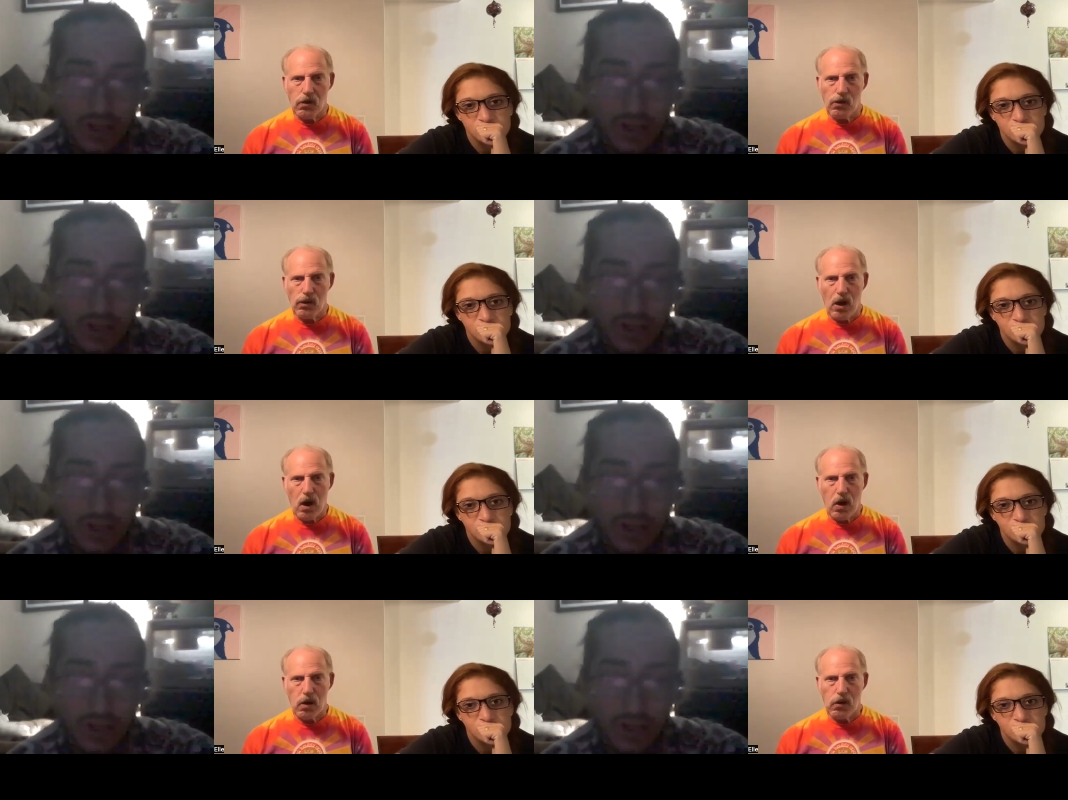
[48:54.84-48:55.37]
Speaker 1: Their
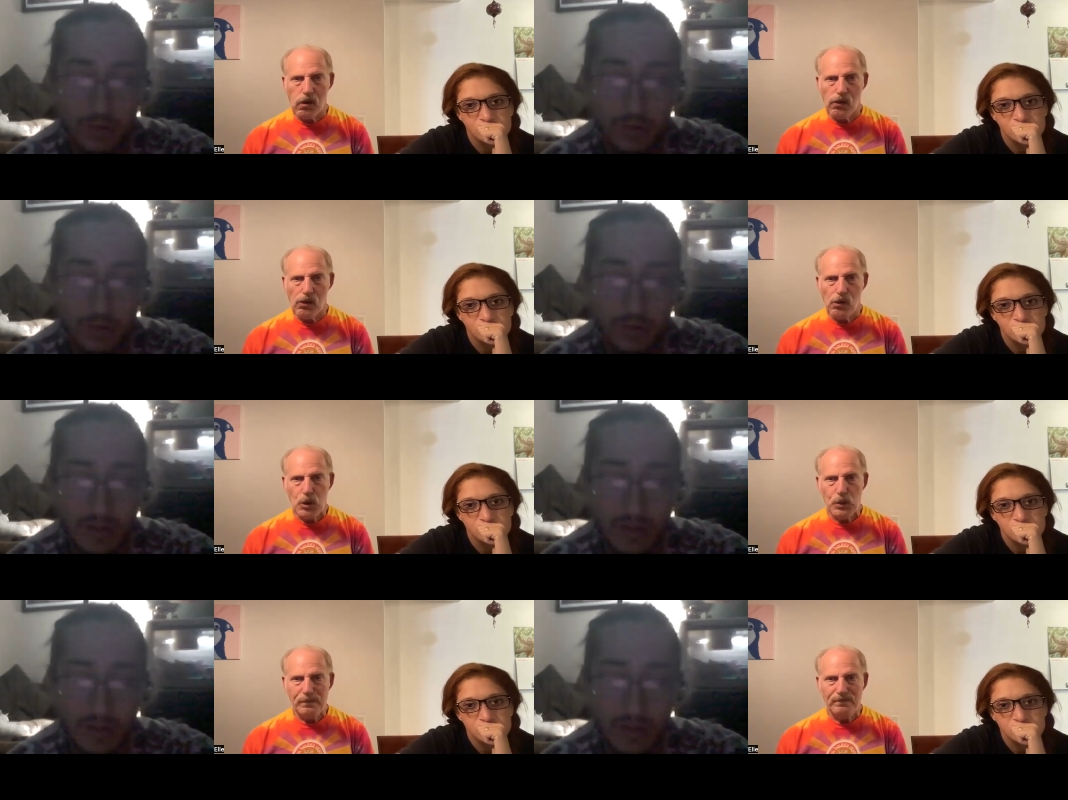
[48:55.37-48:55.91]
legs
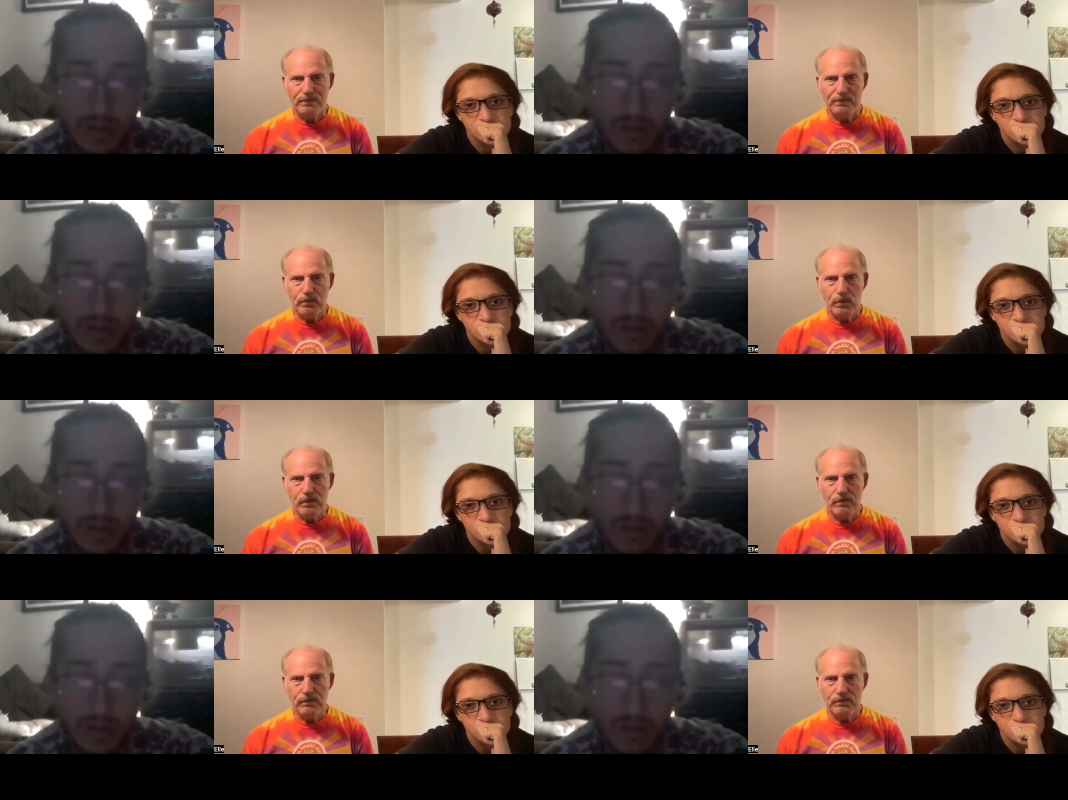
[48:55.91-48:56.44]
are uh,
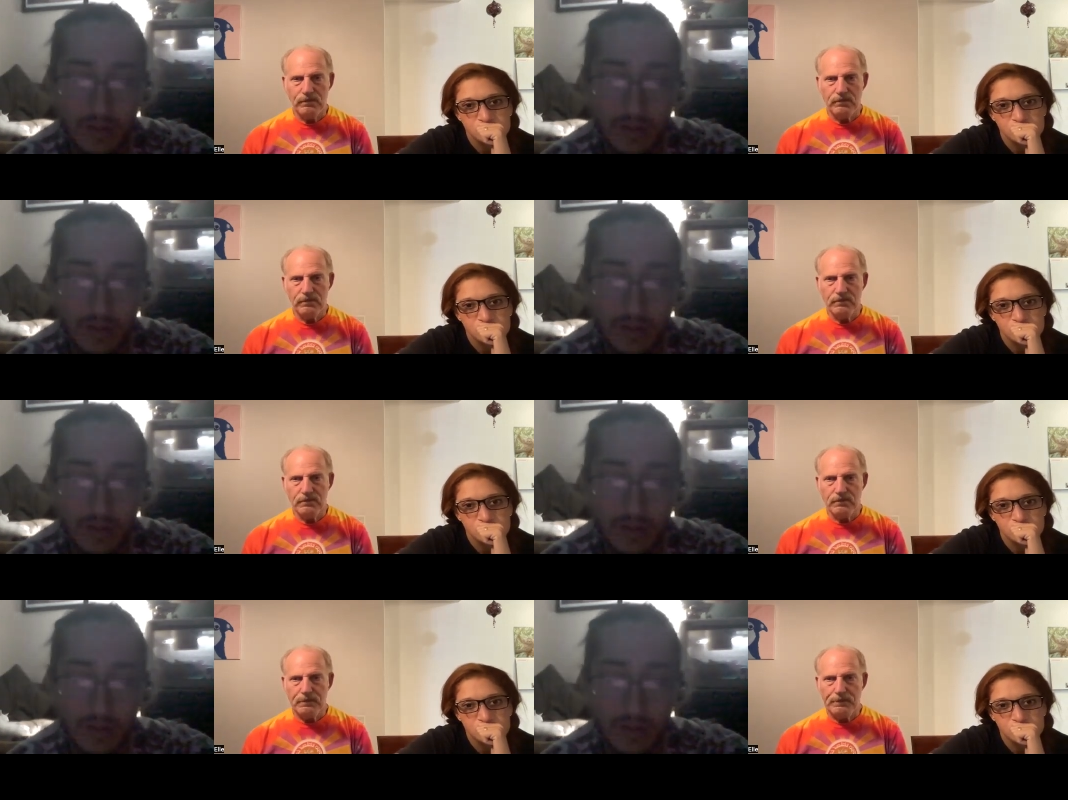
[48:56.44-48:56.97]

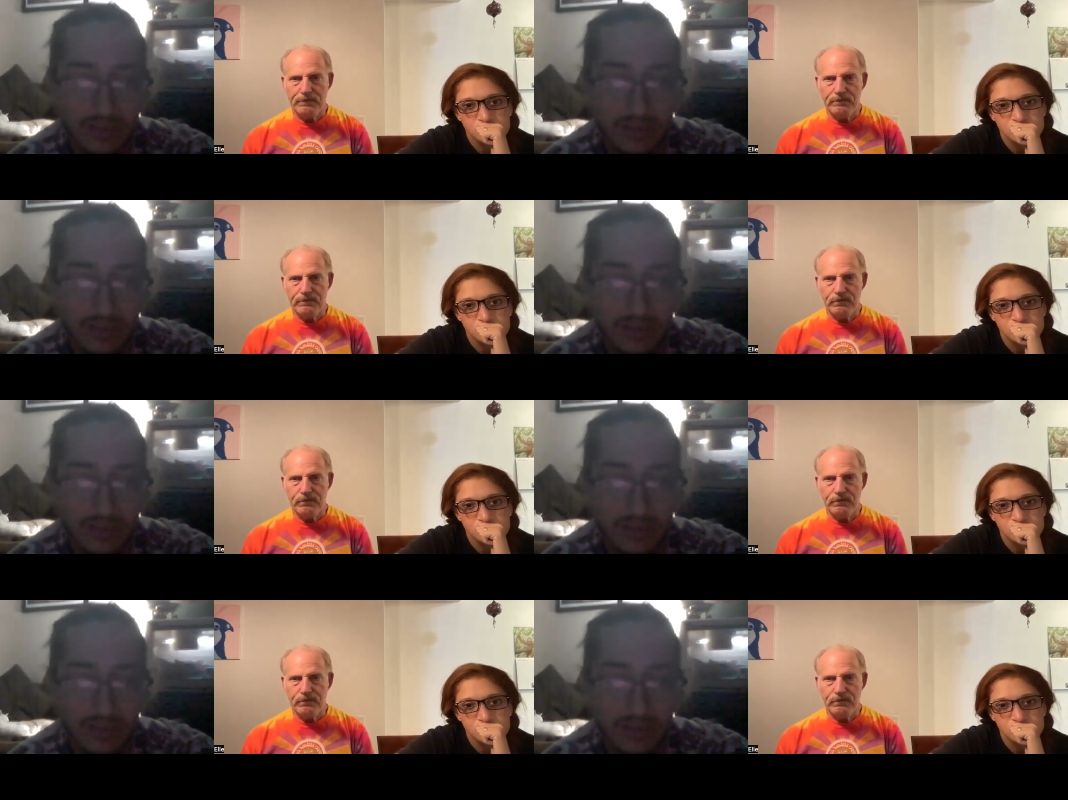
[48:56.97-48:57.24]
kind of